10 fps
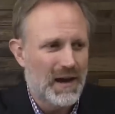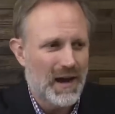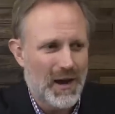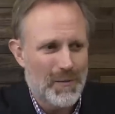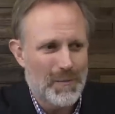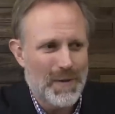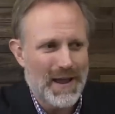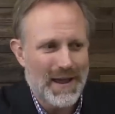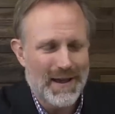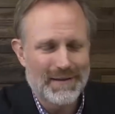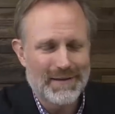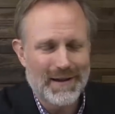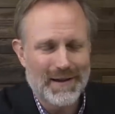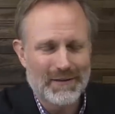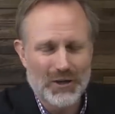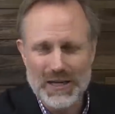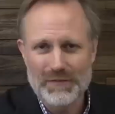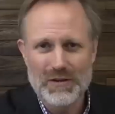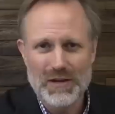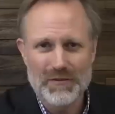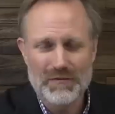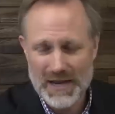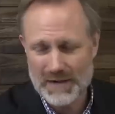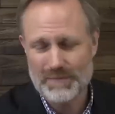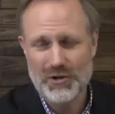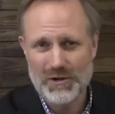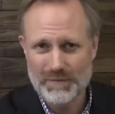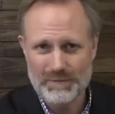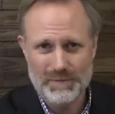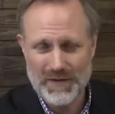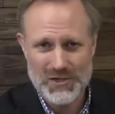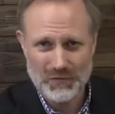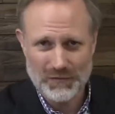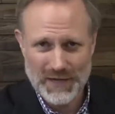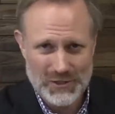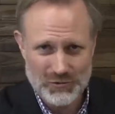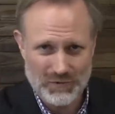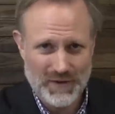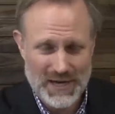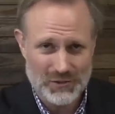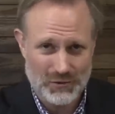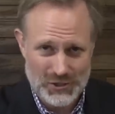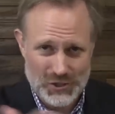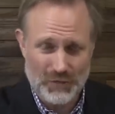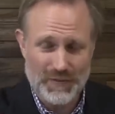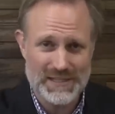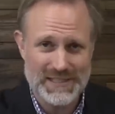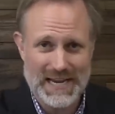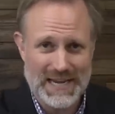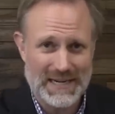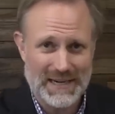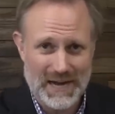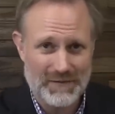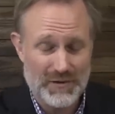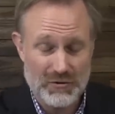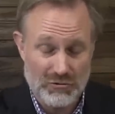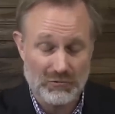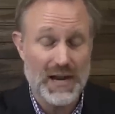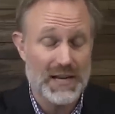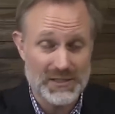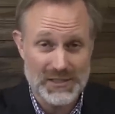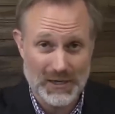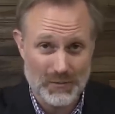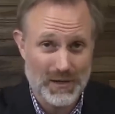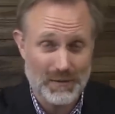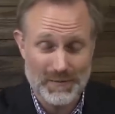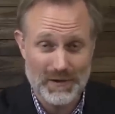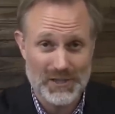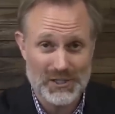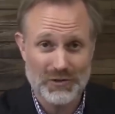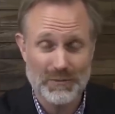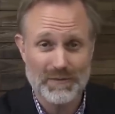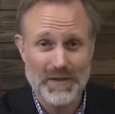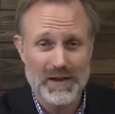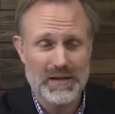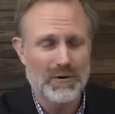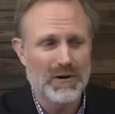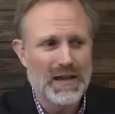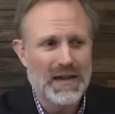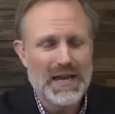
Um, and uh, look, if you if you've got a good professional financial advisor who's serving as that kind of guide for you, great, stick with them. They're extremely valuable.